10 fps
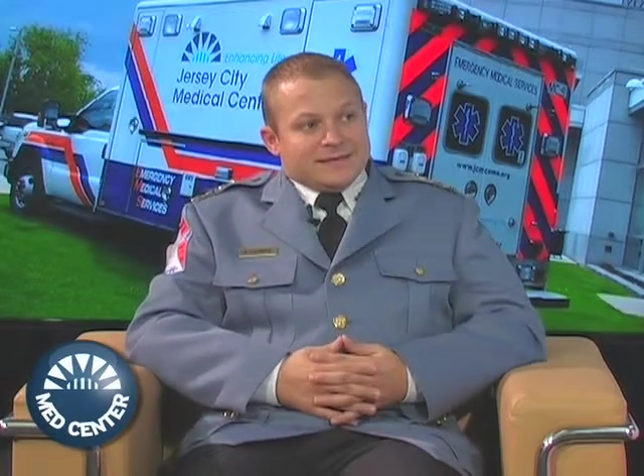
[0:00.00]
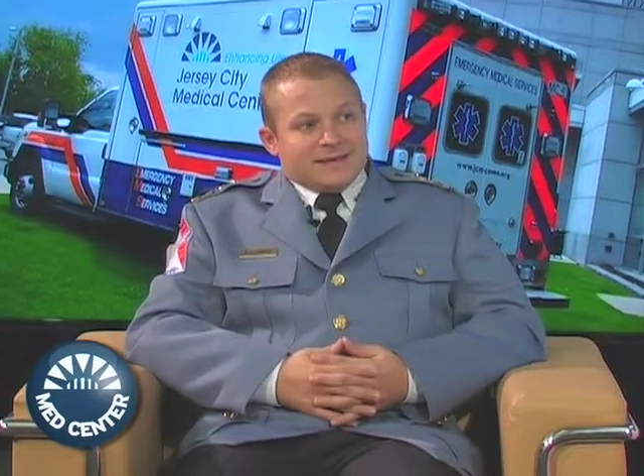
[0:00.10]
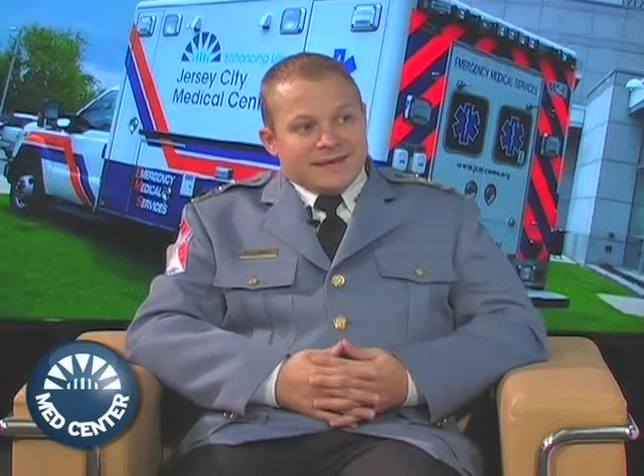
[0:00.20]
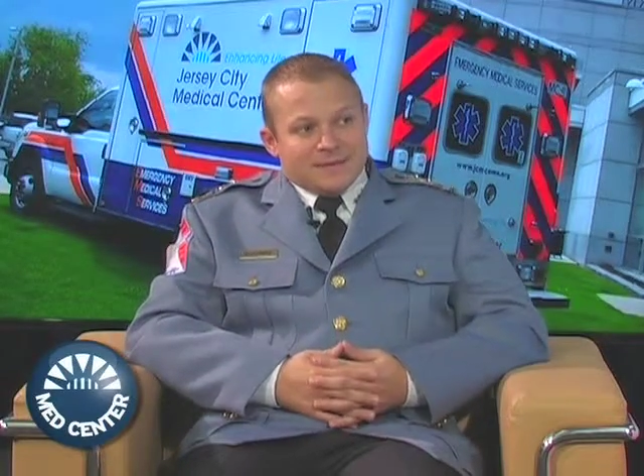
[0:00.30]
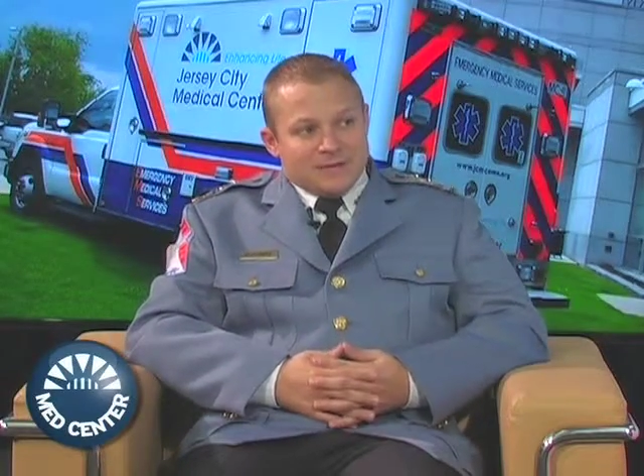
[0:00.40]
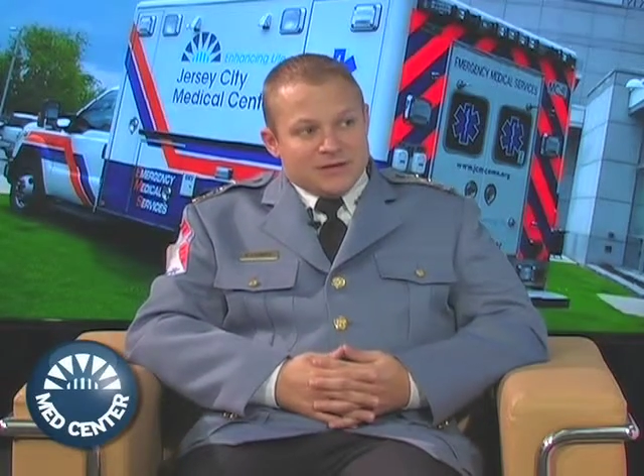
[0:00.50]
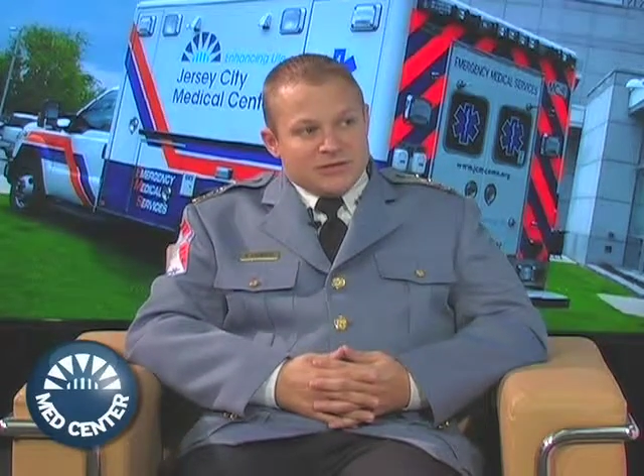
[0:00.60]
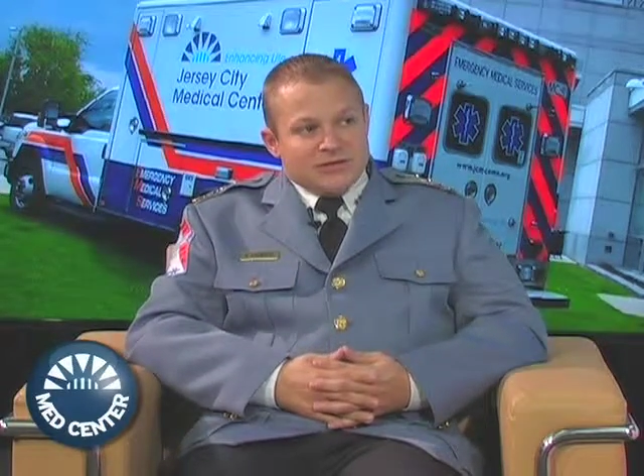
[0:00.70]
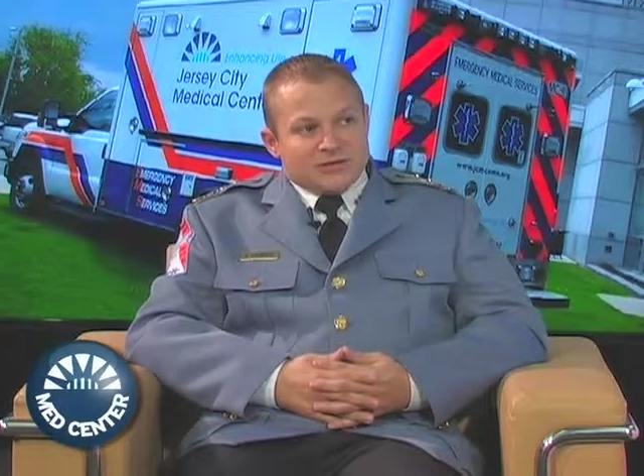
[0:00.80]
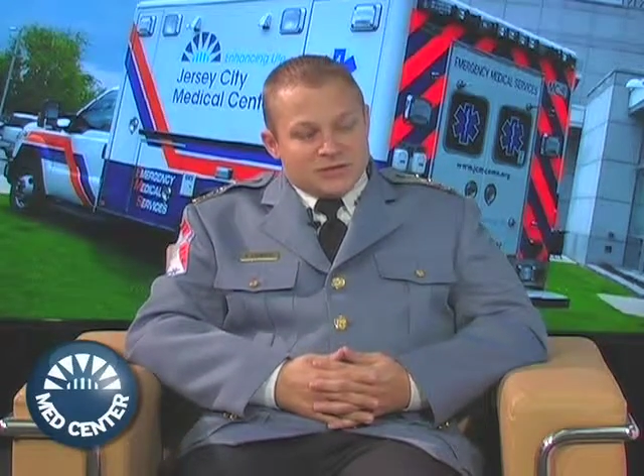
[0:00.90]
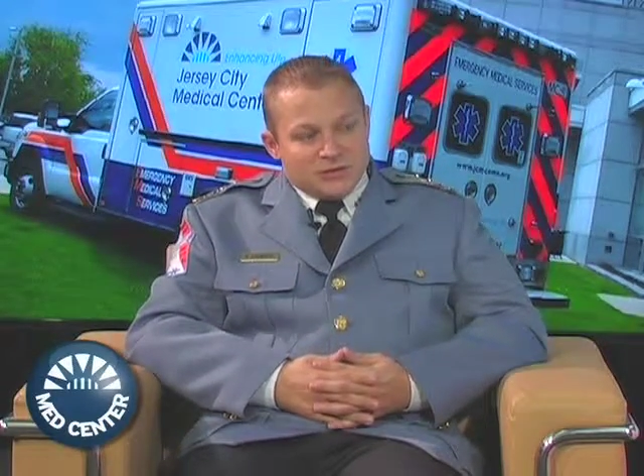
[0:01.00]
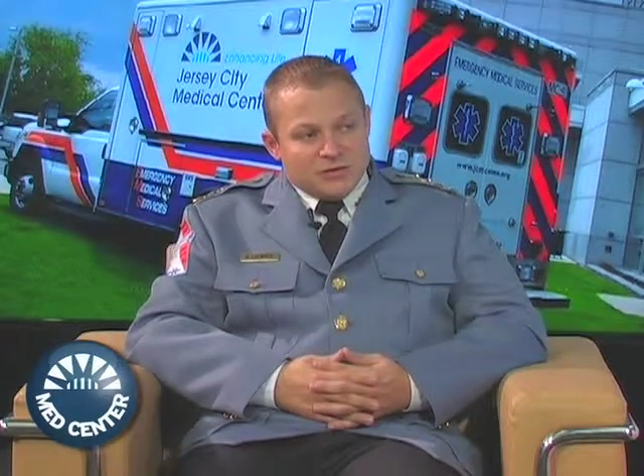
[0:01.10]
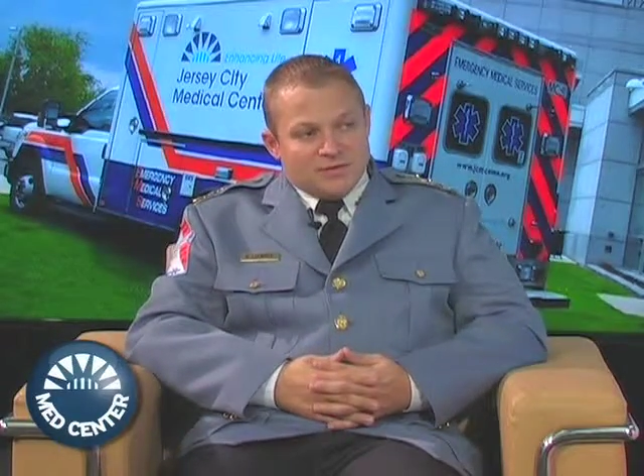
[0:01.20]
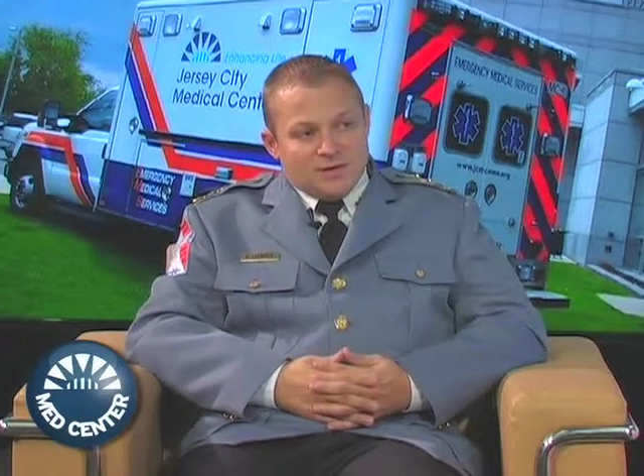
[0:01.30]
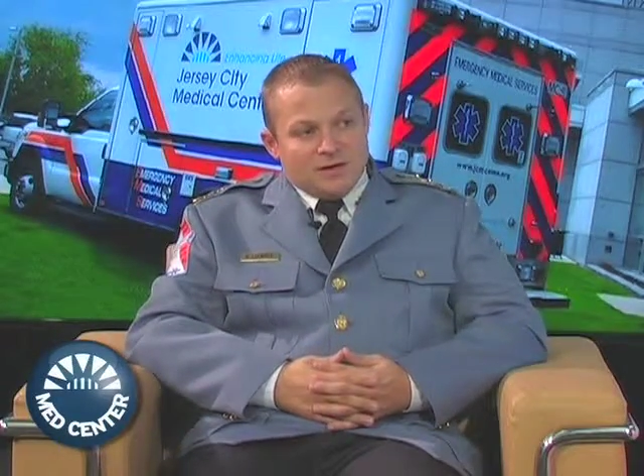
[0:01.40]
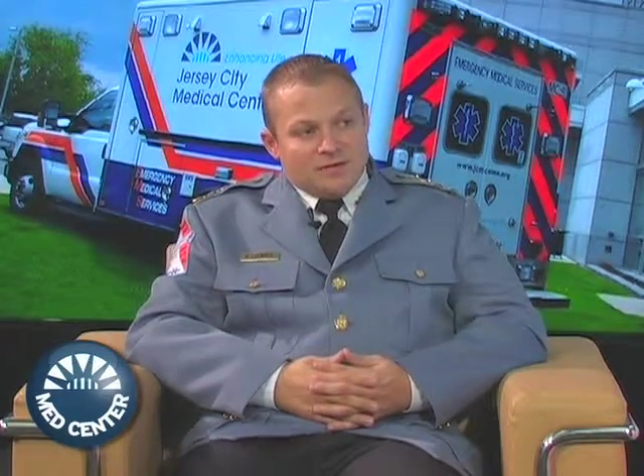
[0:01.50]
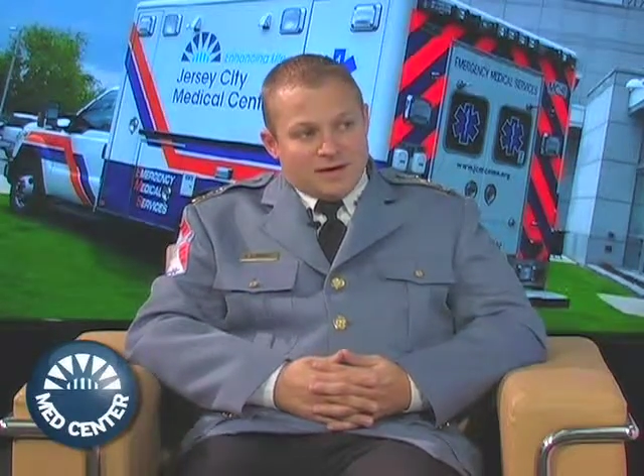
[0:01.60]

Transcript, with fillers: to get the patients to definitive